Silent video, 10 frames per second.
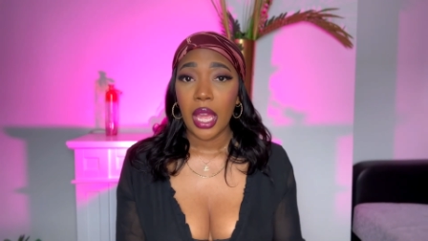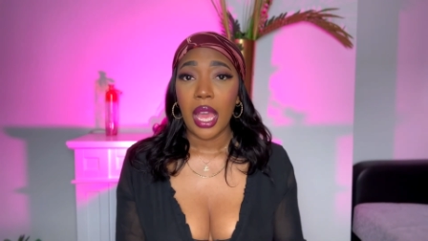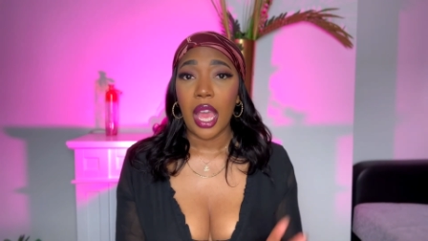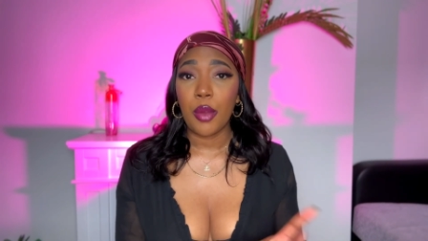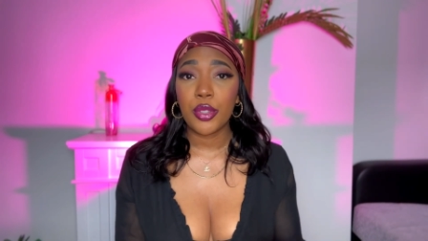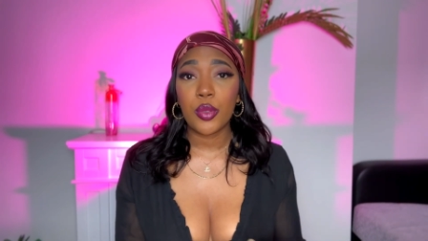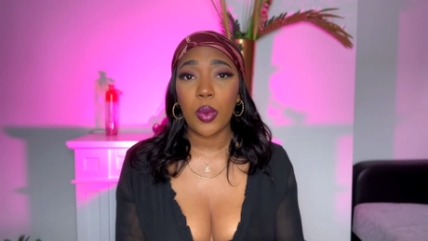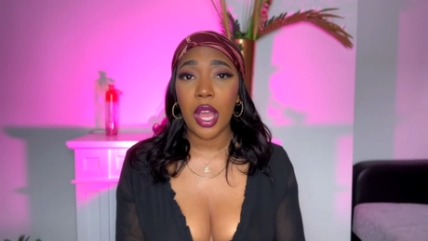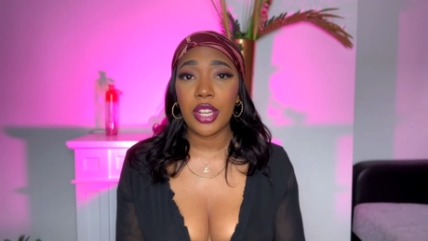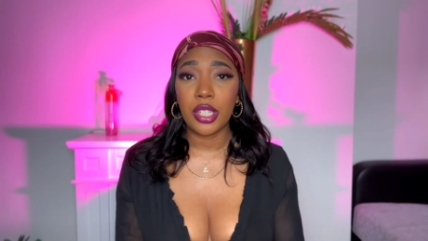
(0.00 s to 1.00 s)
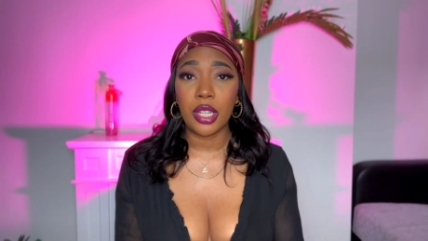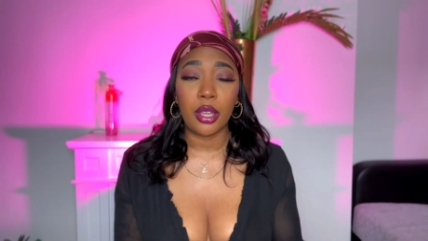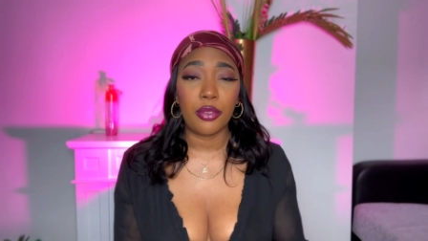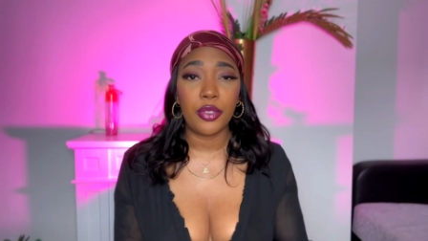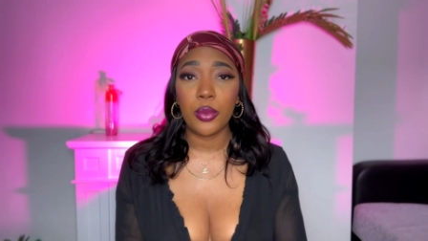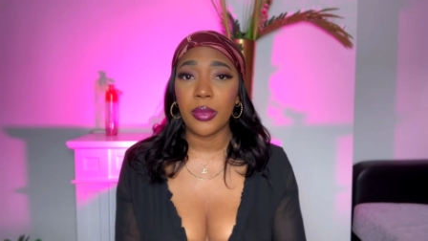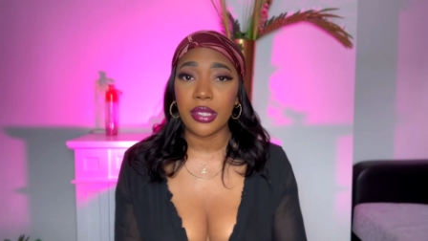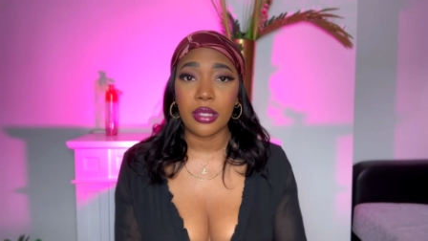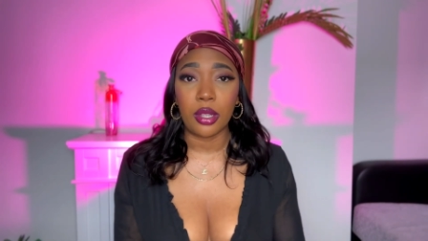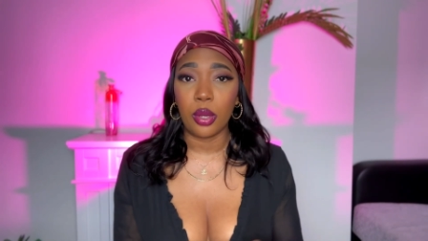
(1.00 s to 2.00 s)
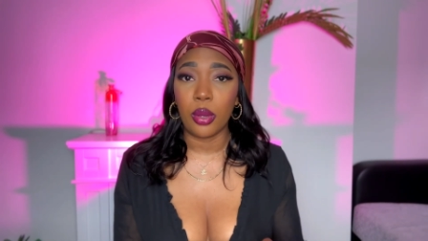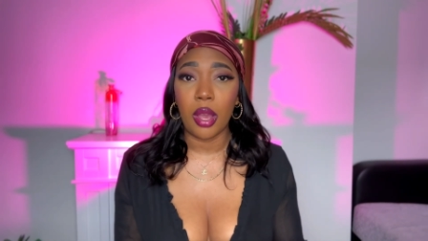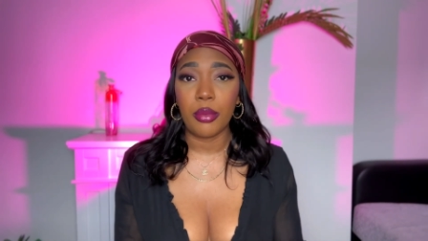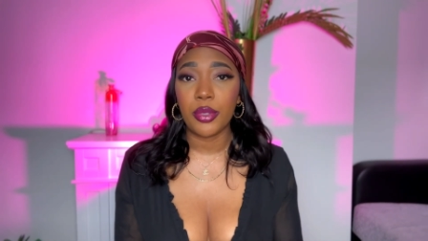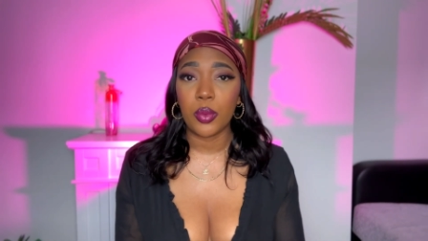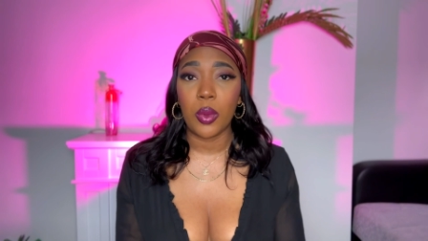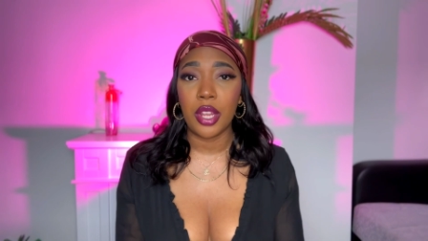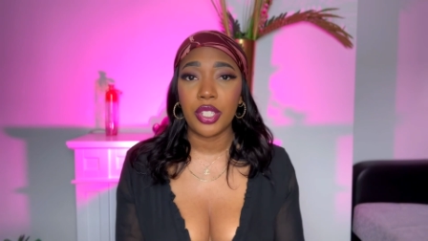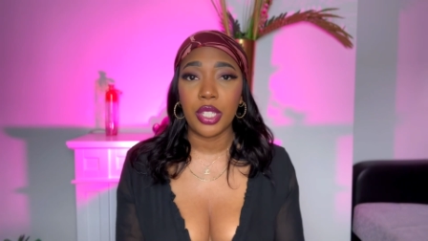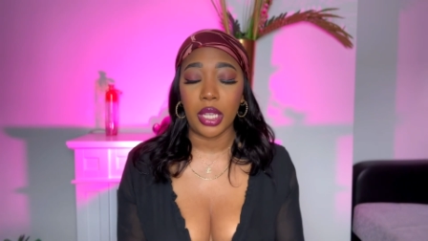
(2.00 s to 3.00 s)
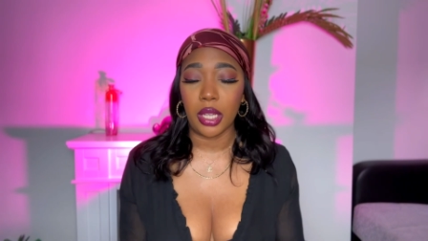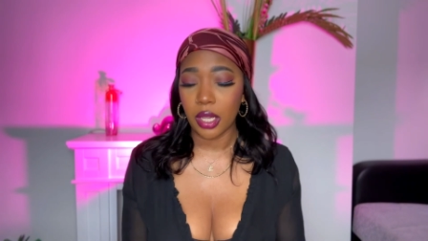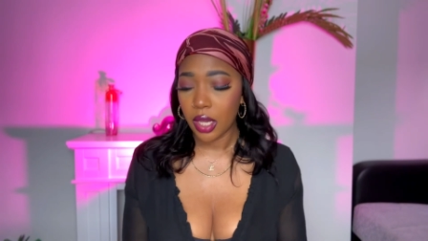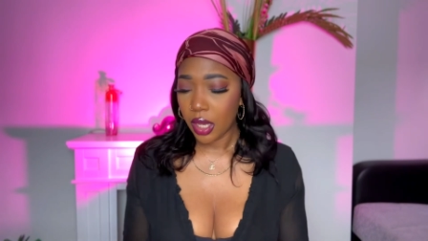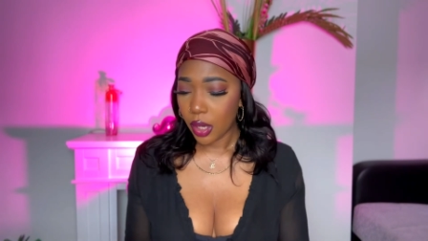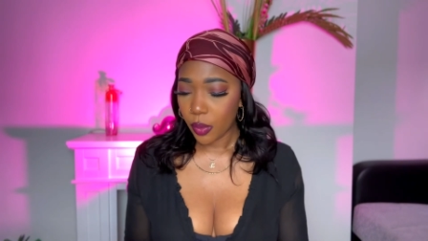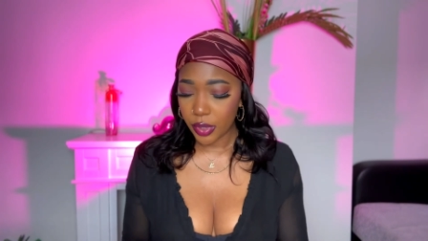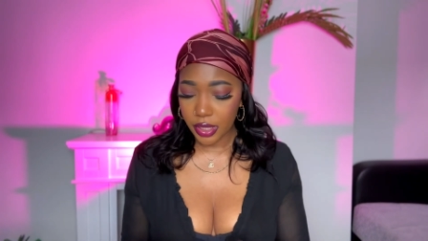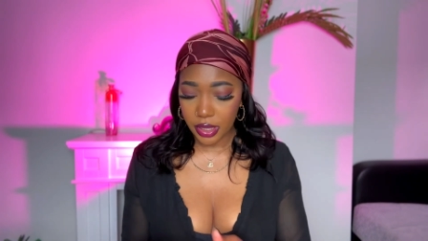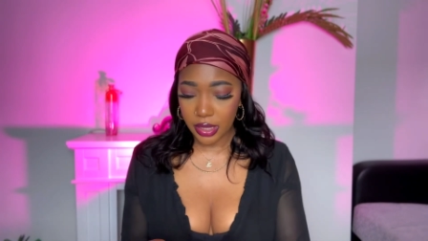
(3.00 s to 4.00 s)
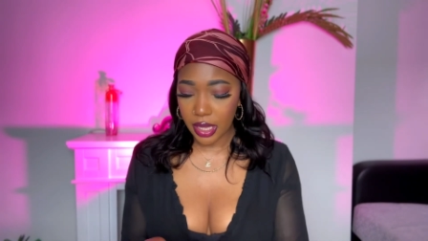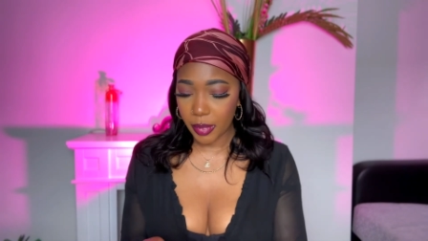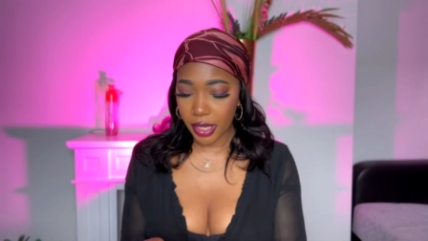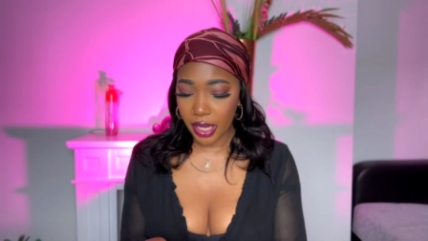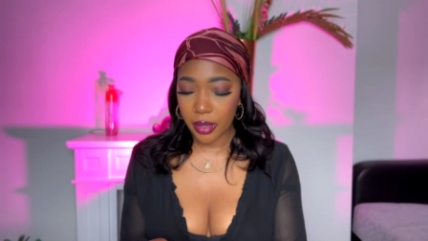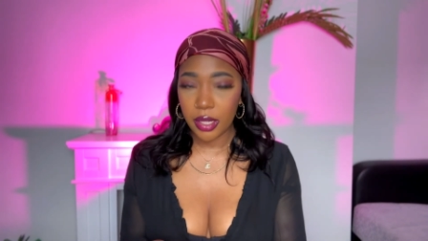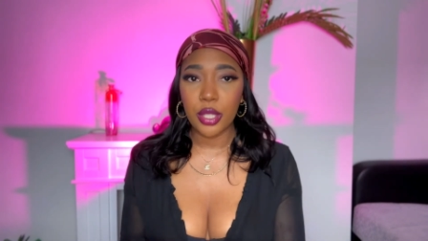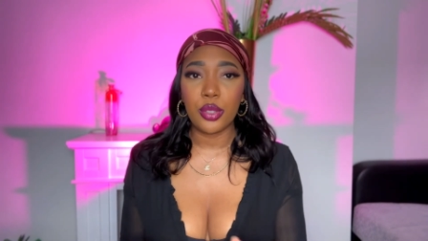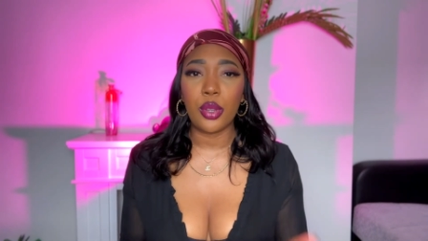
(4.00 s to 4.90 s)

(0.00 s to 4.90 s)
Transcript: I was watching a few months ago, I was watching, what's his name again?